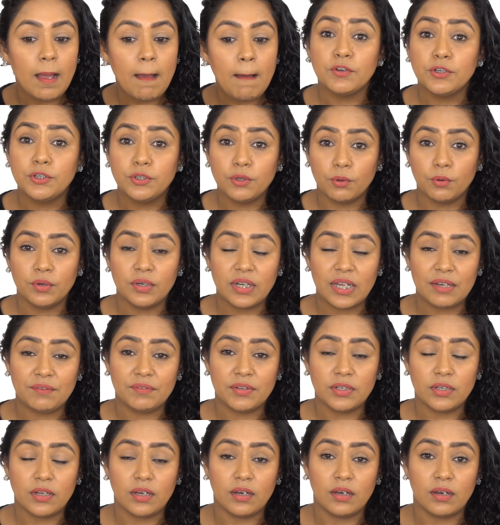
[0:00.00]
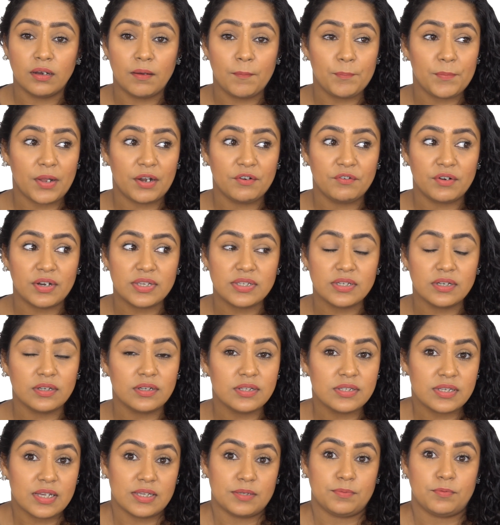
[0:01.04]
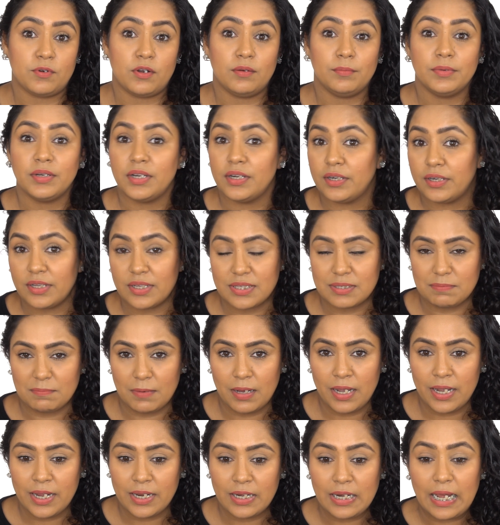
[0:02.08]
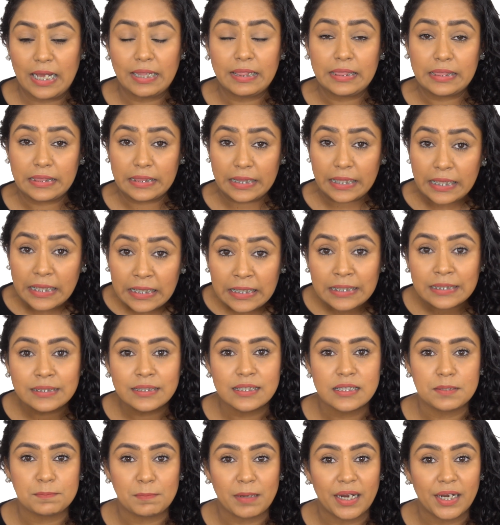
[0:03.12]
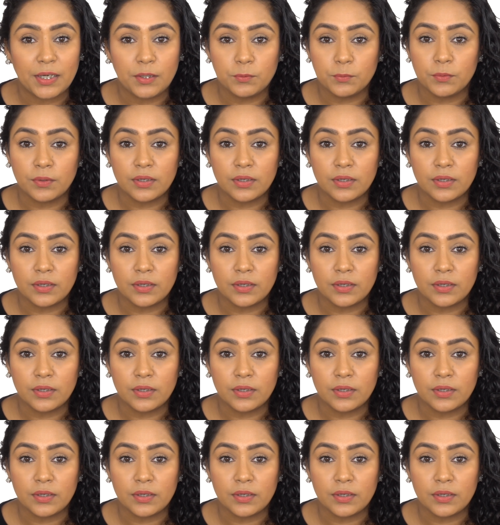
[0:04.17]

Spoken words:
If you don't have an under eye circles as prominent as mine, I think this might